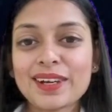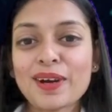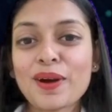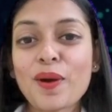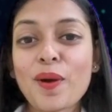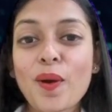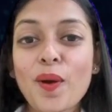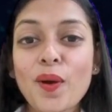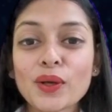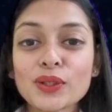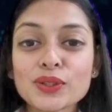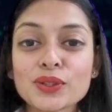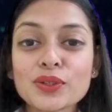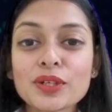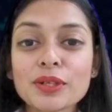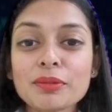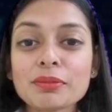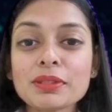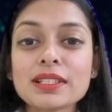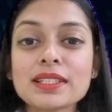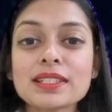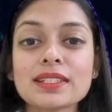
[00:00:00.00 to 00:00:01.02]

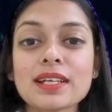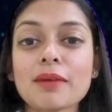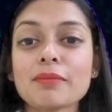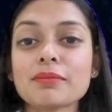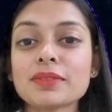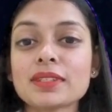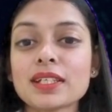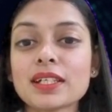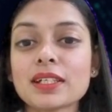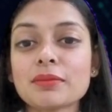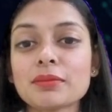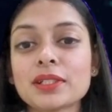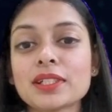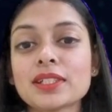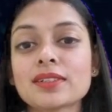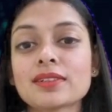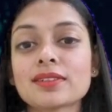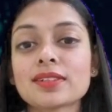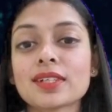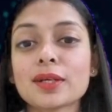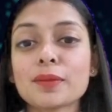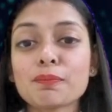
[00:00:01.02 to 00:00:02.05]
AutoML sometimes is
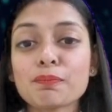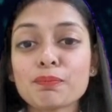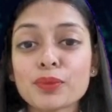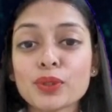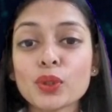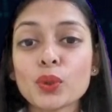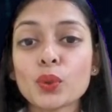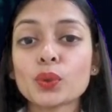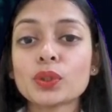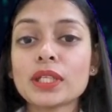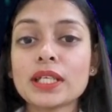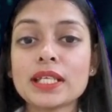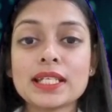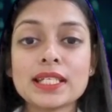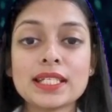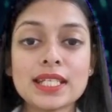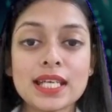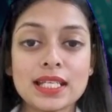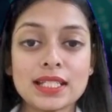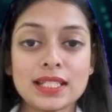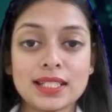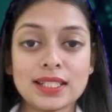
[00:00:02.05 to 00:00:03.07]
compute
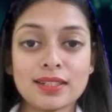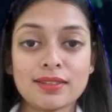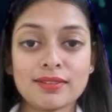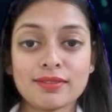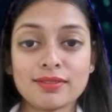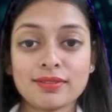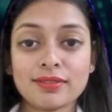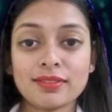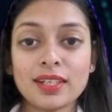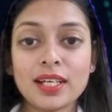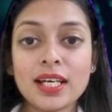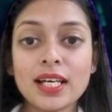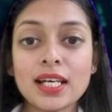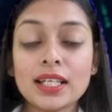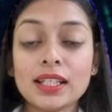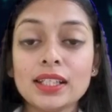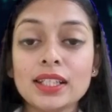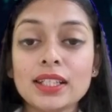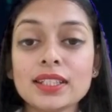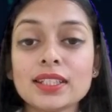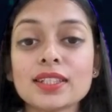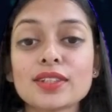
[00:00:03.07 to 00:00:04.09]
intensive,
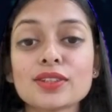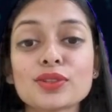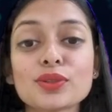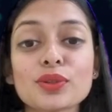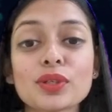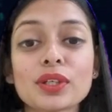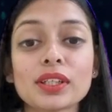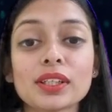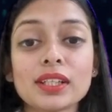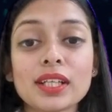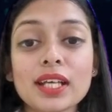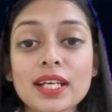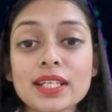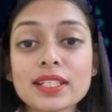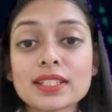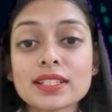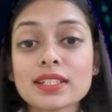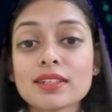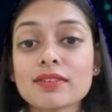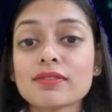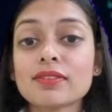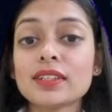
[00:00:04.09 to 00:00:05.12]
leading to
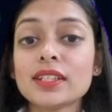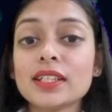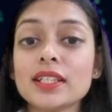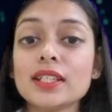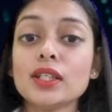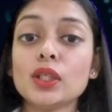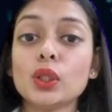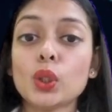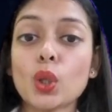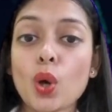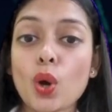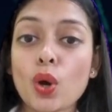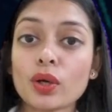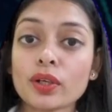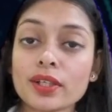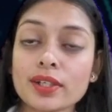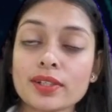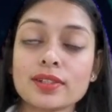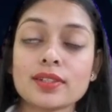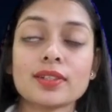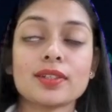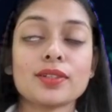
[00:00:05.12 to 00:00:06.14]
relatively long
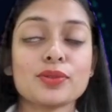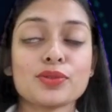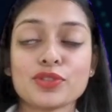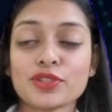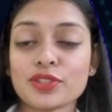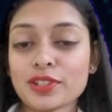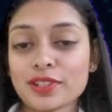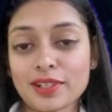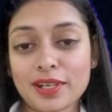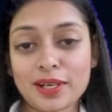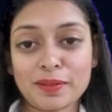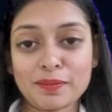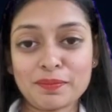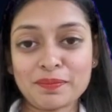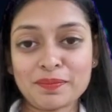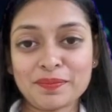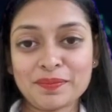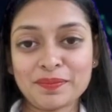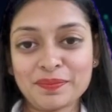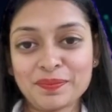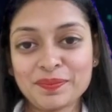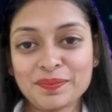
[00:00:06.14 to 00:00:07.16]
execution time.
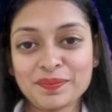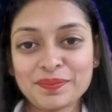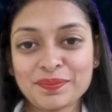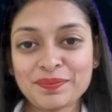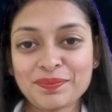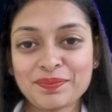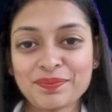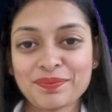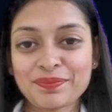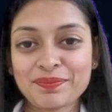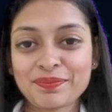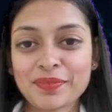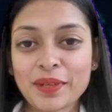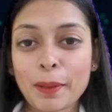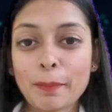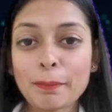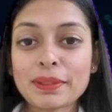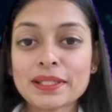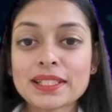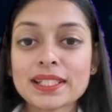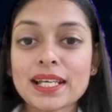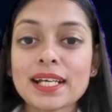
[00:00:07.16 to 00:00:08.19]

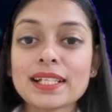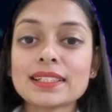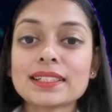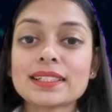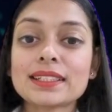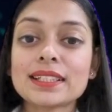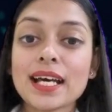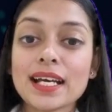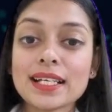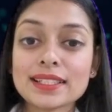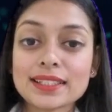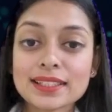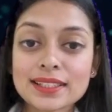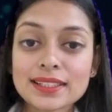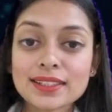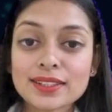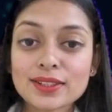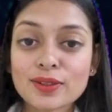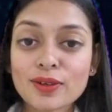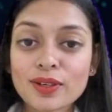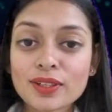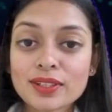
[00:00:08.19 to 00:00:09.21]
Besides license
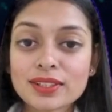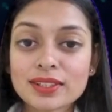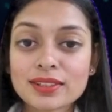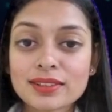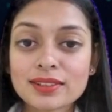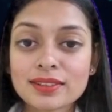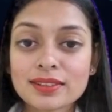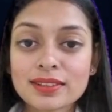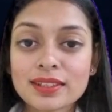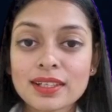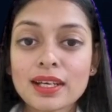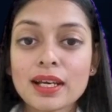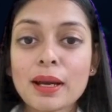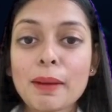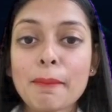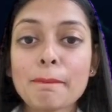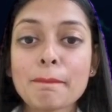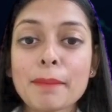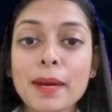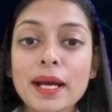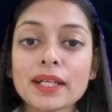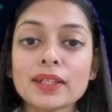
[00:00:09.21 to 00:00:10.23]
cost,
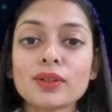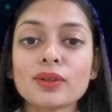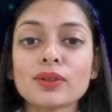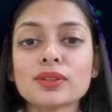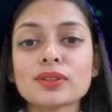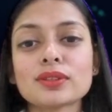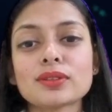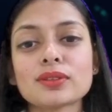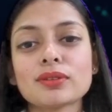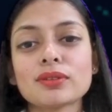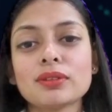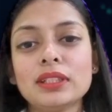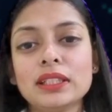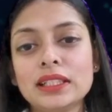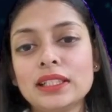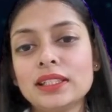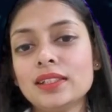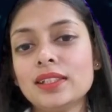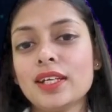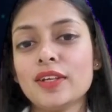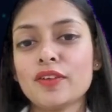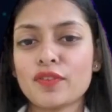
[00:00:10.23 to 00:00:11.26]
might also
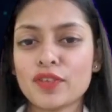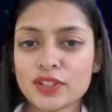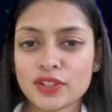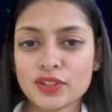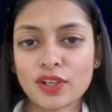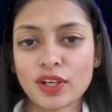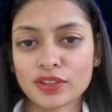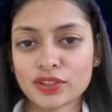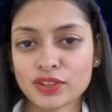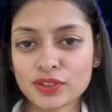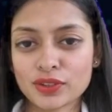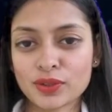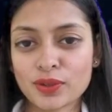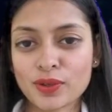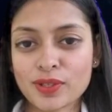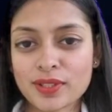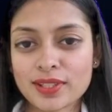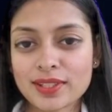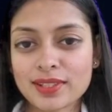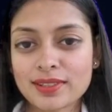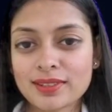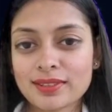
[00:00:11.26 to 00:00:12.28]
need infrastructure
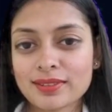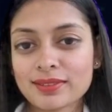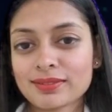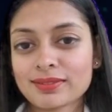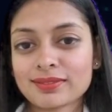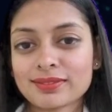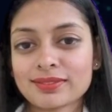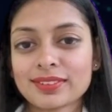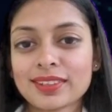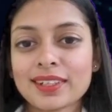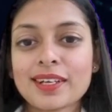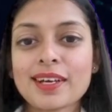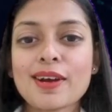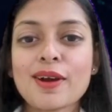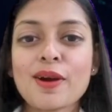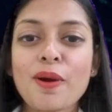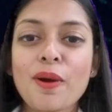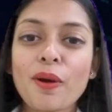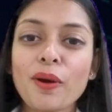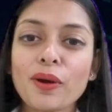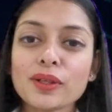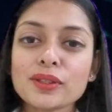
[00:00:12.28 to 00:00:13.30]
cost.
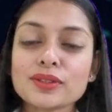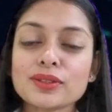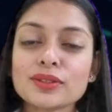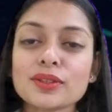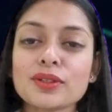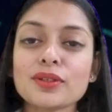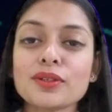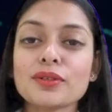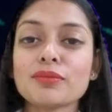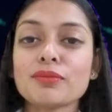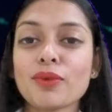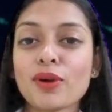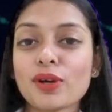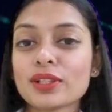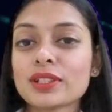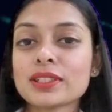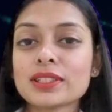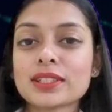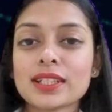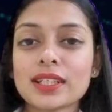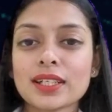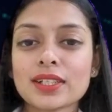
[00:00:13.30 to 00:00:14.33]
Also, model
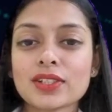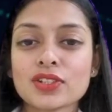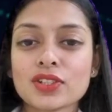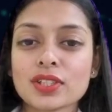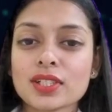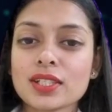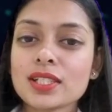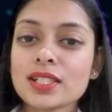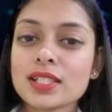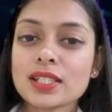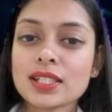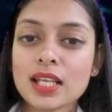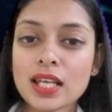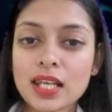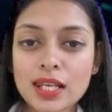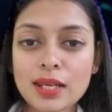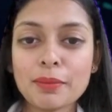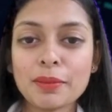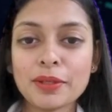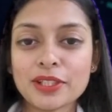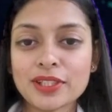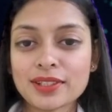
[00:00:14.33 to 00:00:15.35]
selection is
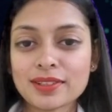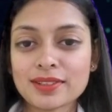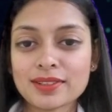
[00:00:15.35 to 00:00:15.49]
limited.